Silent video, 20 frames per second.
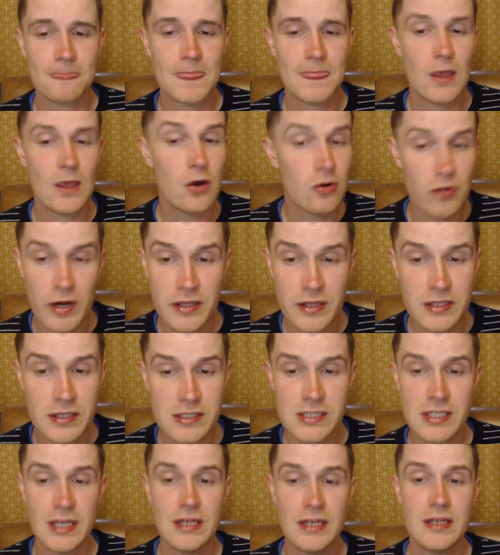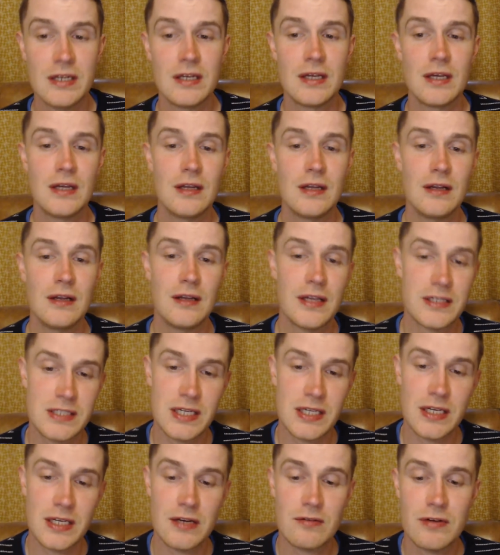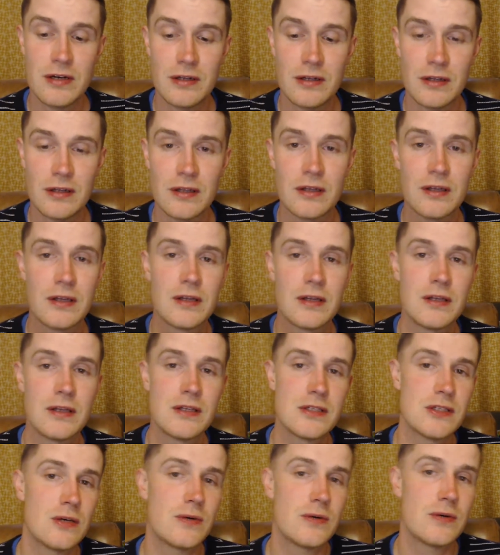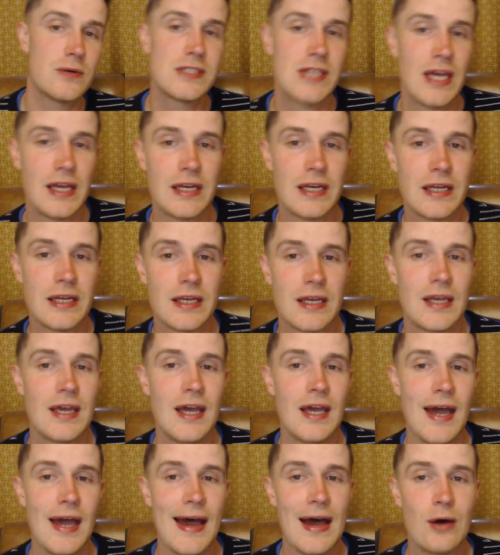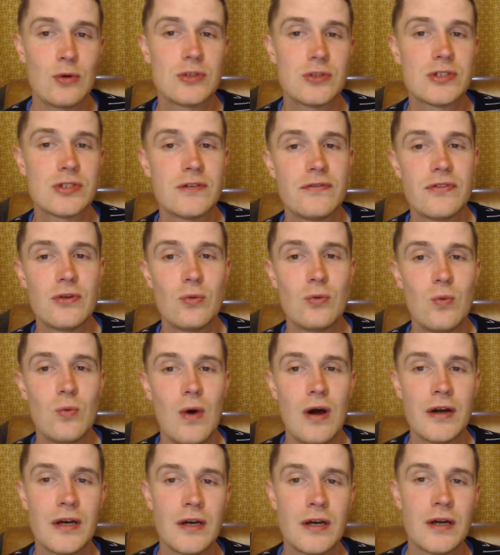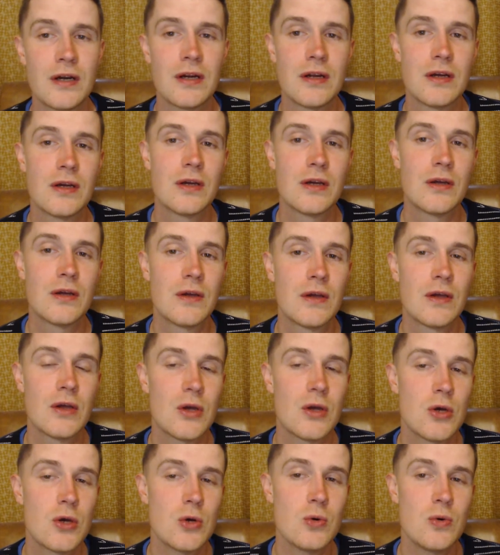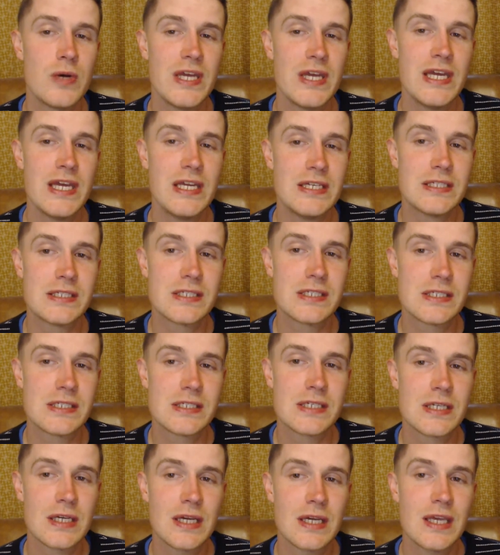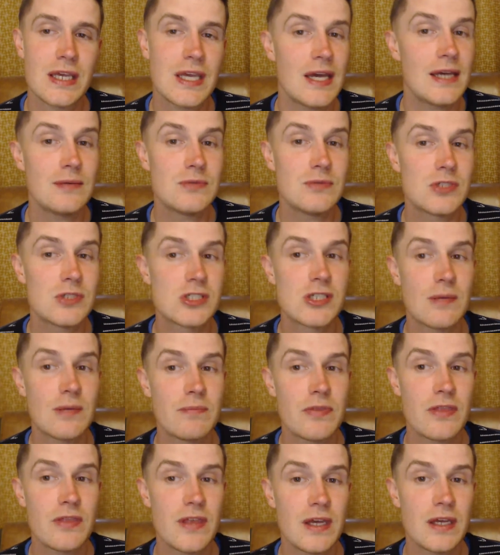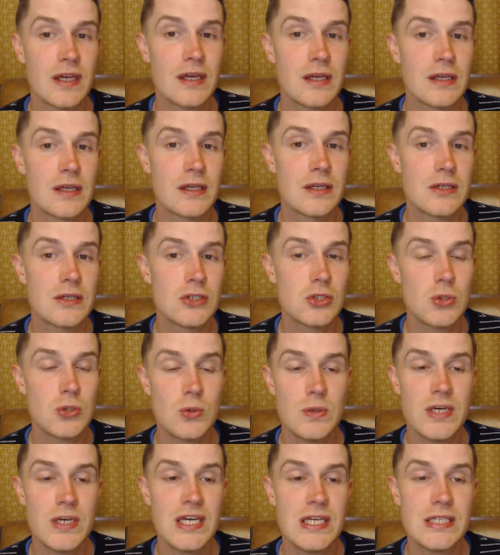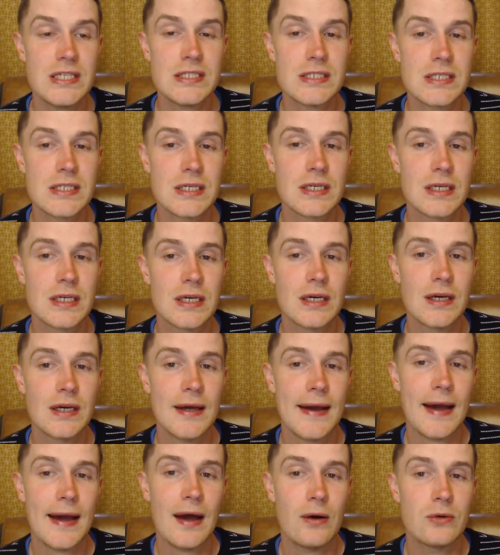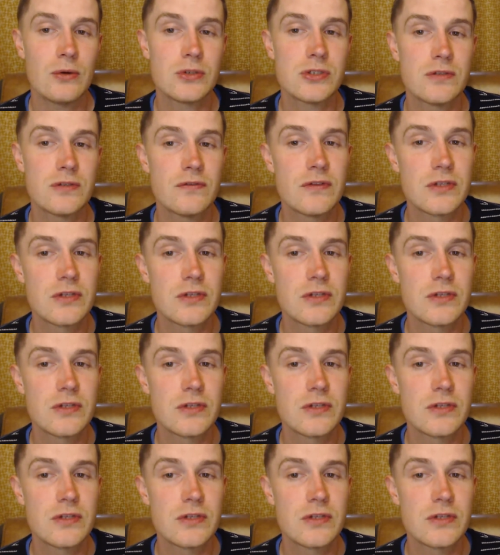"All right," he said. "Let's hear your riddle." So he said, "Out of the one who eats came something to eat. Out of the